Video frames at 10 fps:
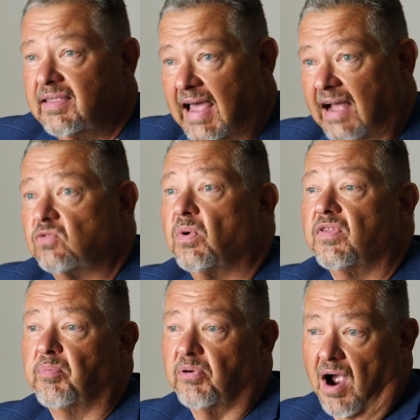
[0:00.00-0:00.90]
That's where
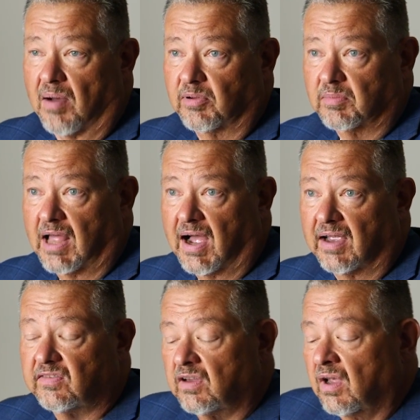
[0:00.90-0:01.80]
the problem
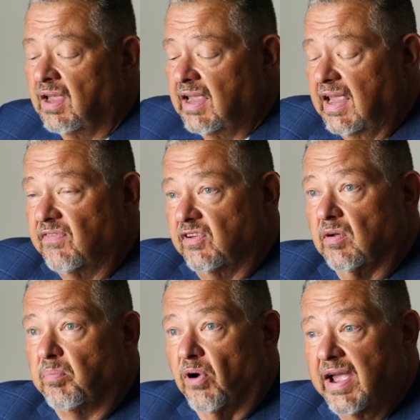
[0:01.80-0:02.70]
lies. If it's
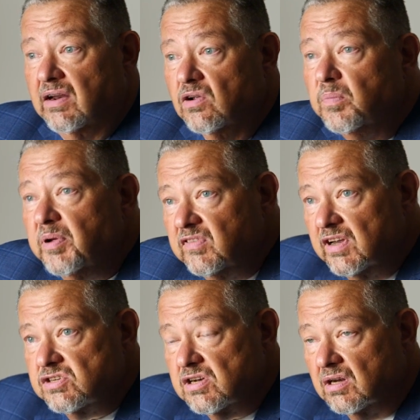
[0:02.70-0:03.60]
a brand new
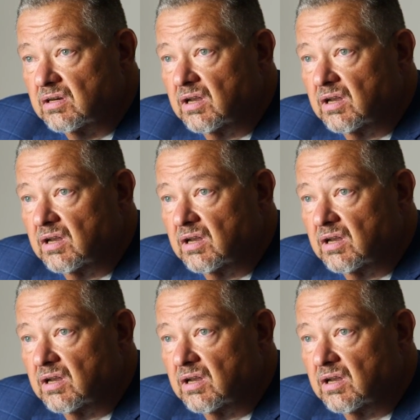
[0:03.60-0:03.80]
position,